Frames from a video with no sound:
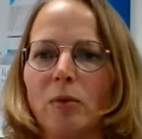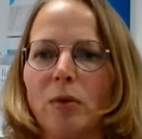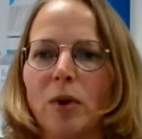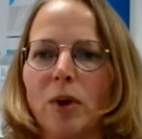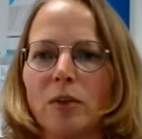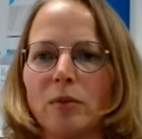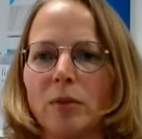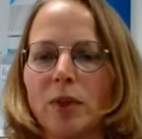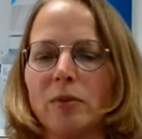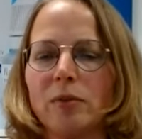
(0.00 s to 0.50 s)

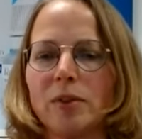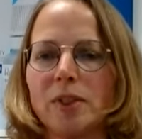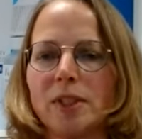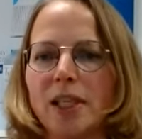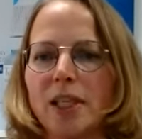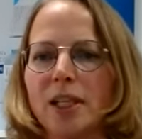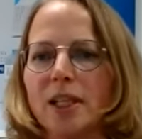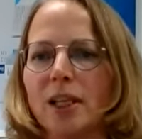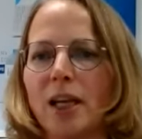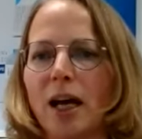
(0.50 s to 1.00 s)
What we've
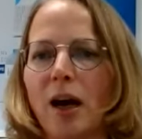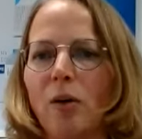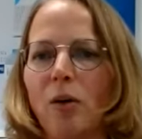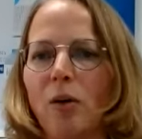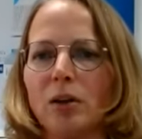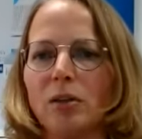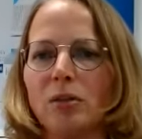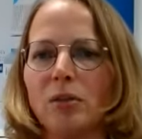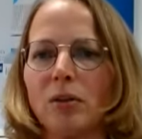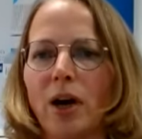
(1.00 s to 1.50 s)
seen in
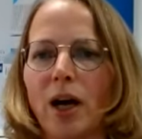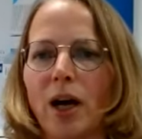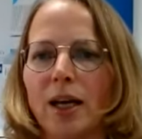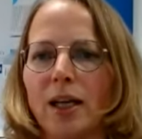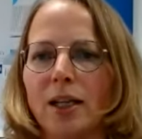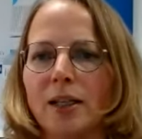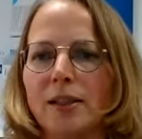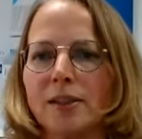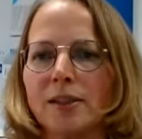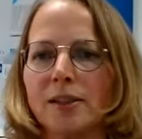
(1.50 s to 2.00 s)
our
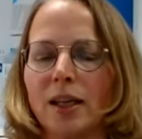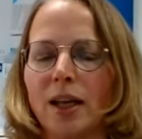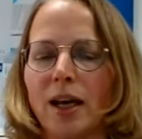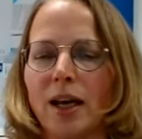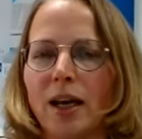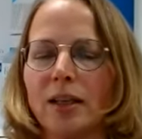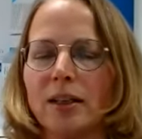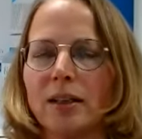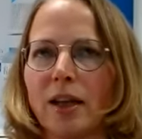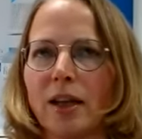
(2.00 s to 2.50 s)
trials,
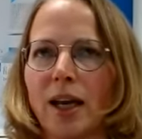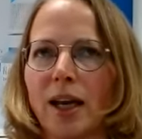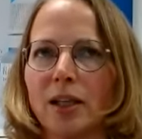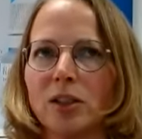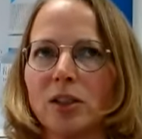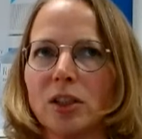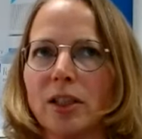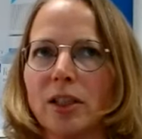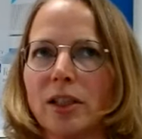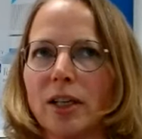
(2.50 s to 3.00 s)
and
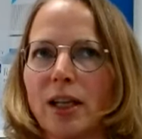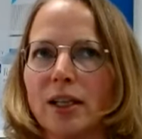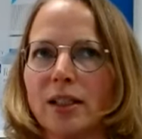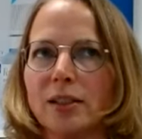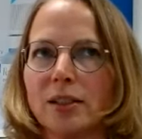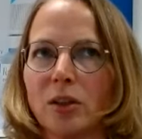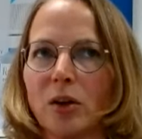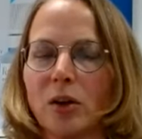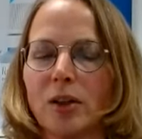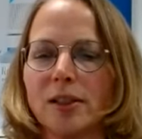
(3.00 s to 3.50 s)
actually that
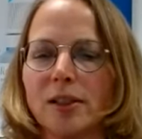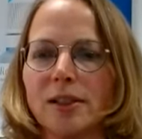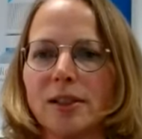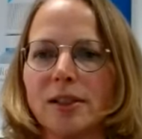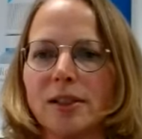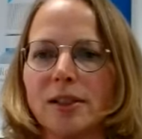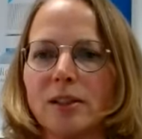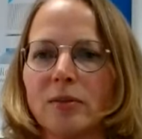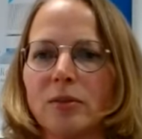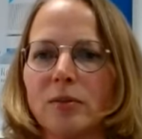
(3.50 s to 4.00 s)
is
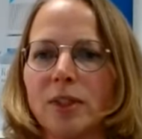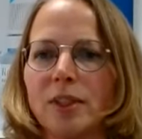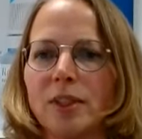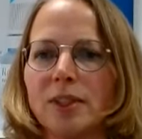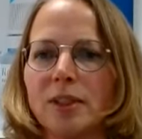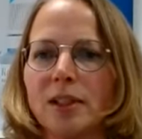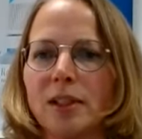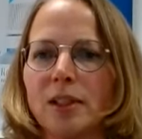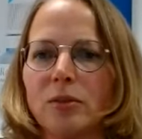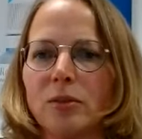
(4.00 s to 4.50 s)
consistent
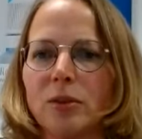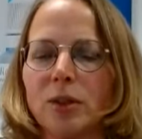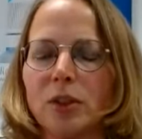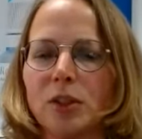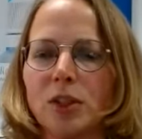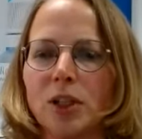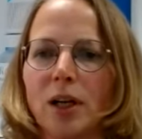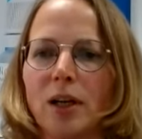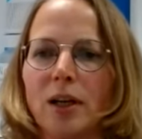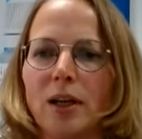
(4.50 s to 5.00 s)
with
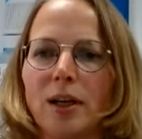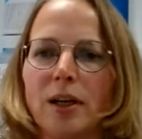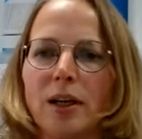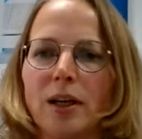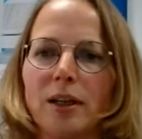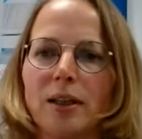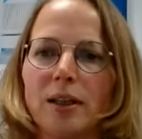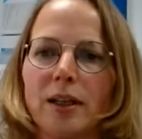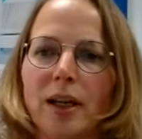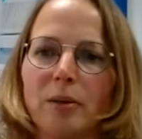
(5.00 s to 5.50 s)
literature,
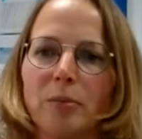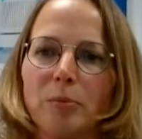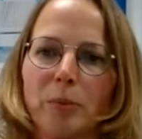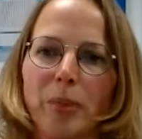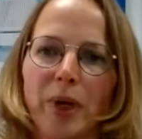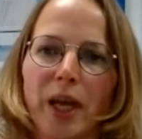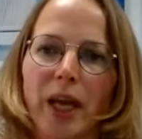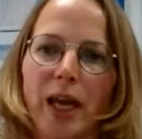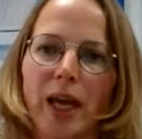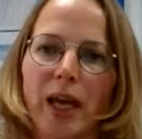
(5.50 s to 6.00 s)
that
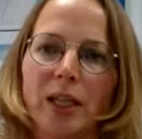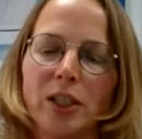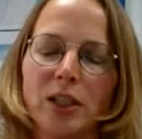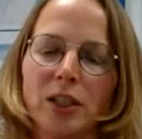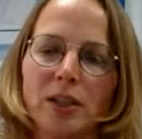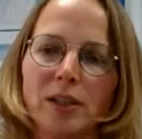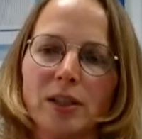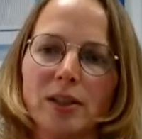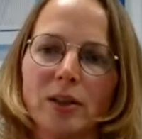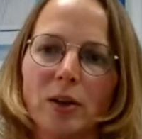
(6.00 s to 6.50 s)

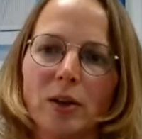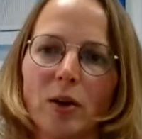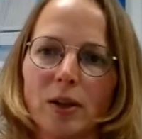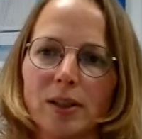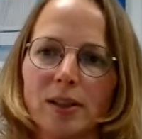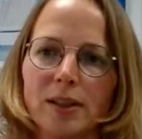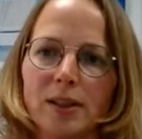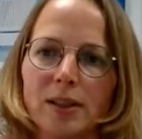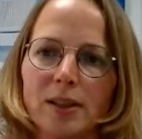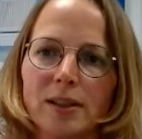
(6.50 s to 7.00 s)
patients
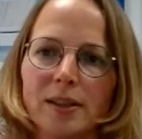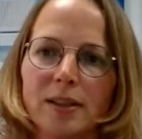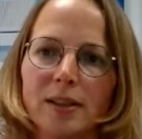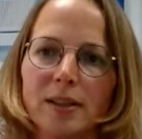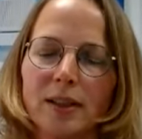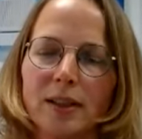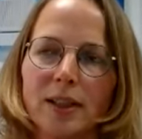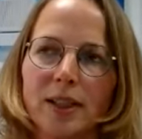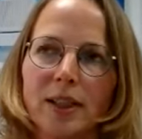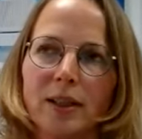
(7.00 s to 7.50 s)

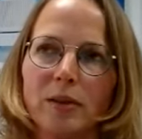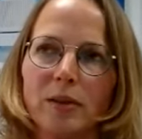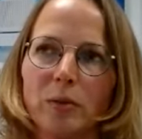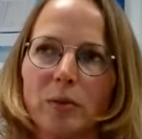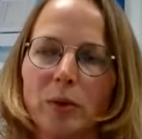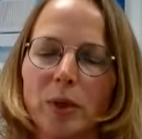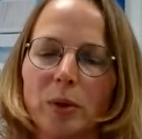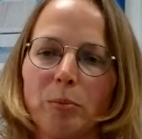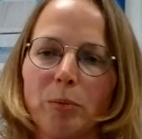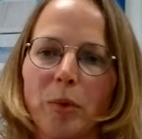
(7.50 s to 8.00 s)
consistently
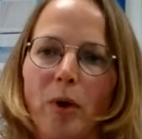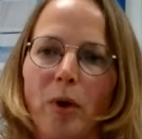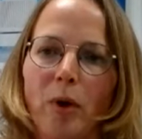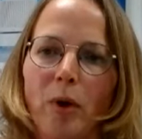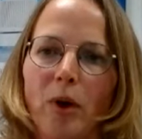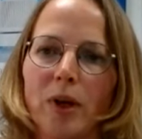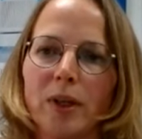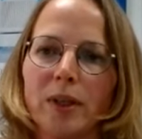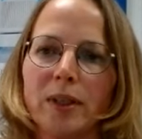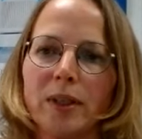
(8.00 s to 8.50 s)

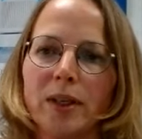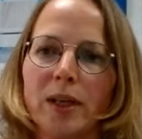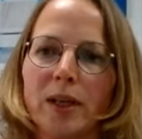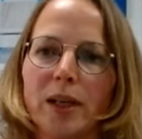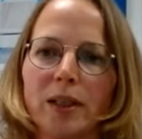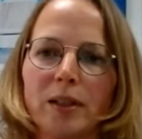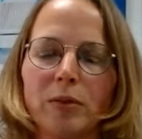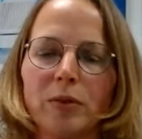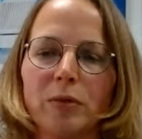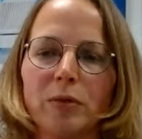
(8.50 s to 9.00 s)
report
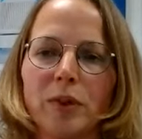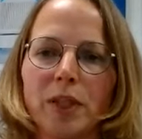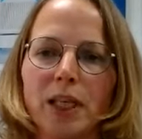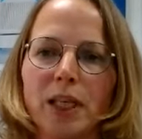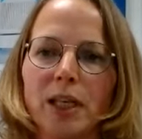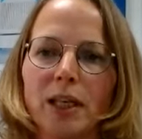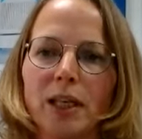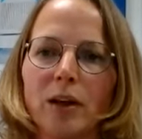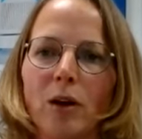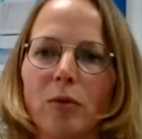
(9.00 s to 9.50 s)
the
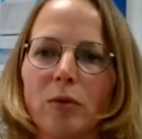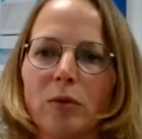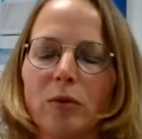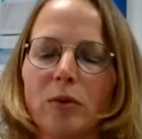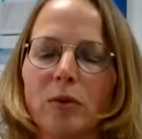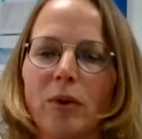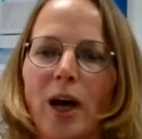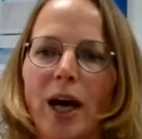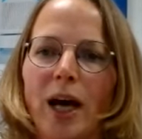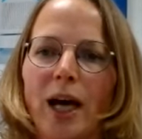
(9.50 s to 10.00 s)
feeling of
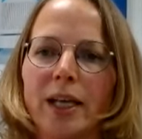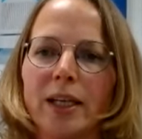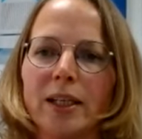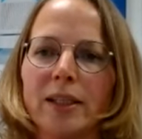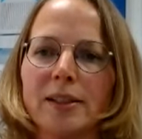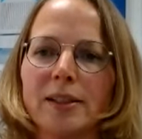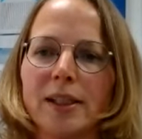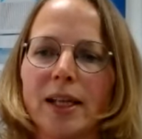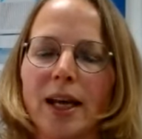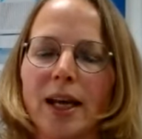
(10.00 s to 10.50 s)

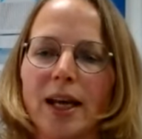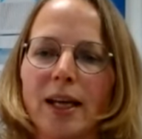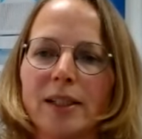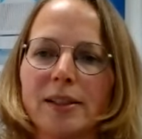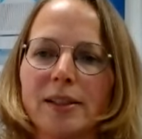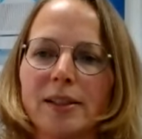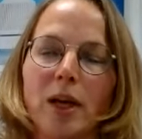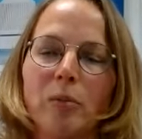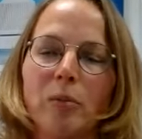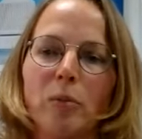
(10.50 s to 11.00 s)
dryness
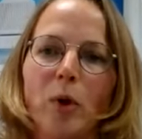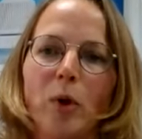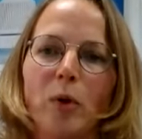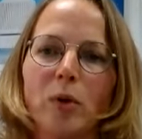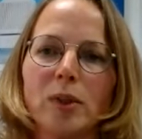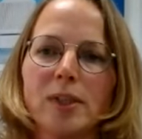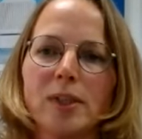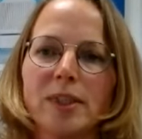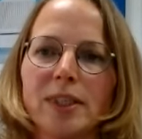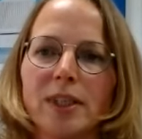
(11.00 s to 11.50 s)
as their
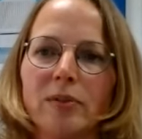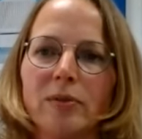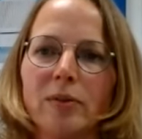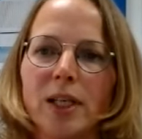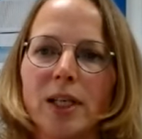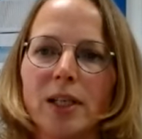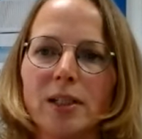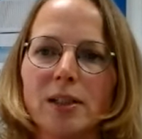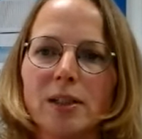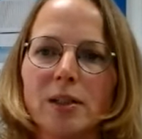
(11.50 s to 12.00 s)
most
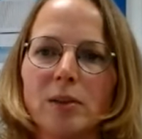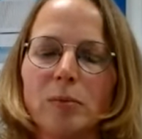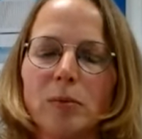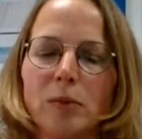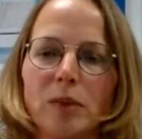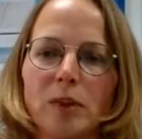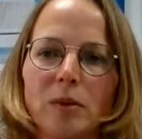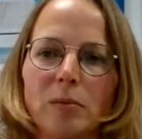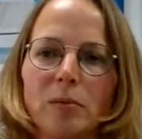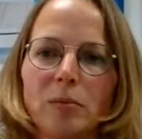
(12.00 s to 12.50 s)
severe
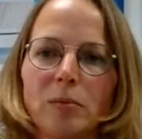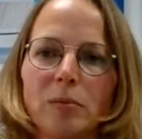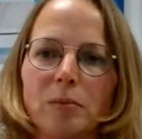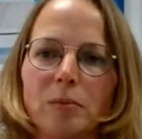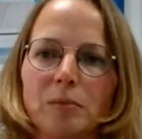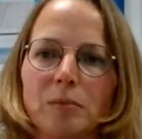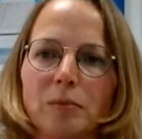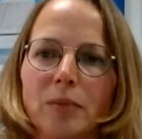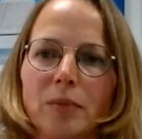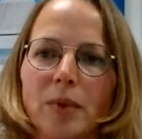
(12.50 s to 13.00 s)
symptom